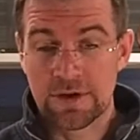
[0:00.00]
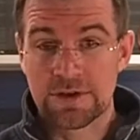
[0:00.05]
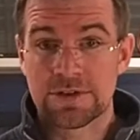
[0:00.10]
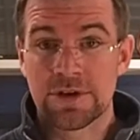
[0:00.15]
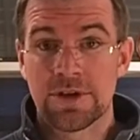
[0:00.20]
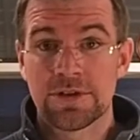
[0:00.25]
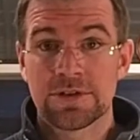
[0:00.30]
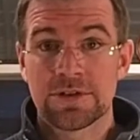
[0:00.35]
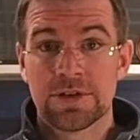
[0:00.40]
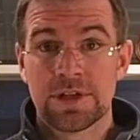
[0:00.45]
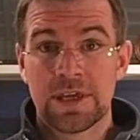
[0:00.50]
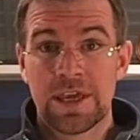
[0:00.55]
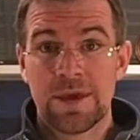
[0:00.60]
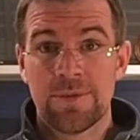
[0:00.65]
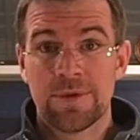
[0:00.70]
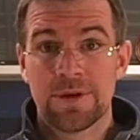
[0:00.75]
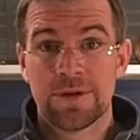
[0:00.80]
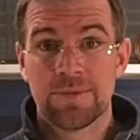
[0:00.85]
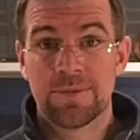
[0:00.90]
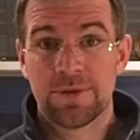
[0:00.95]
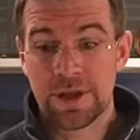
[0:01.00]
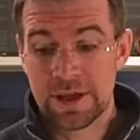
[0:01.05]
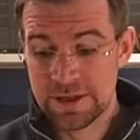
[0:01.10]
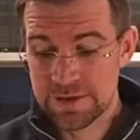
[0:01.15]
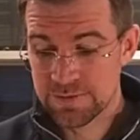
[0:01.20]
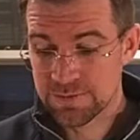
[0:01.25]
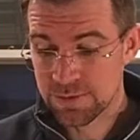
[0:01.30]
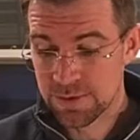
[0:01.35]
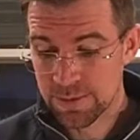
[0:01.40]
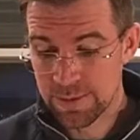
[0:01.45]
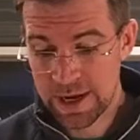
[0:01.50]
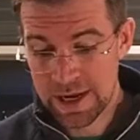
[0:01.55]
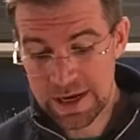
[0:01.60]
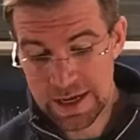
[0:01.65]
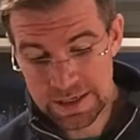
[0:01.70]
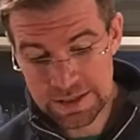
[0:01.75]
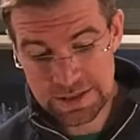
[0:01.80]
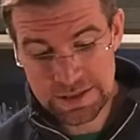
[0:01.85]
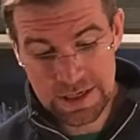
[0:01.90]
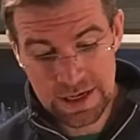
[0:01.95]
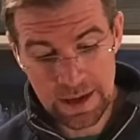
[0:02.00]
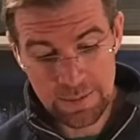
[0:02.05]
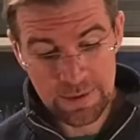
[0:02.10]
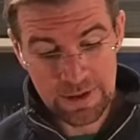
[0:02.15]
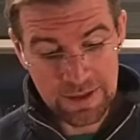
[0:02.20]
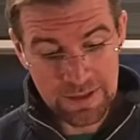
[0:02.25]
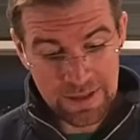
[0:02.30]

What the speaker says: It's also going to keep it in place for my next step.